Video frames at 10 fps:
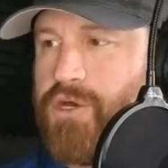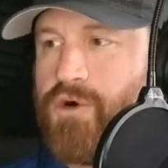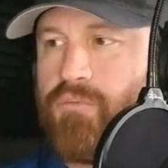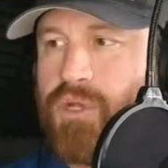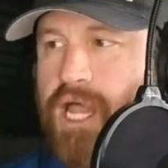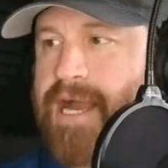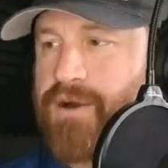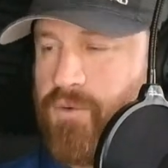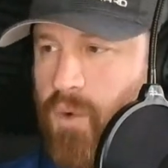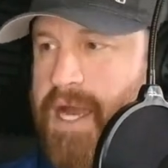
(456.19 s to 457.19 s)
real
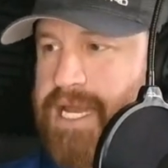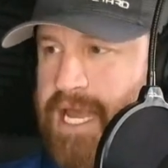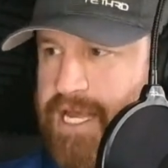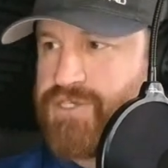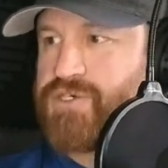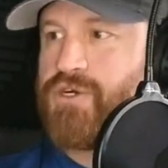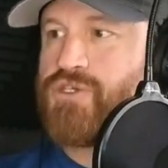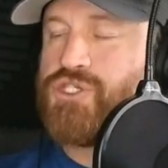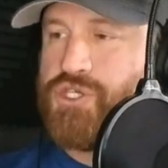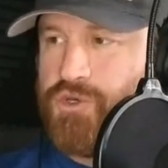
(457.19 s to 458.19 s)
black or white answer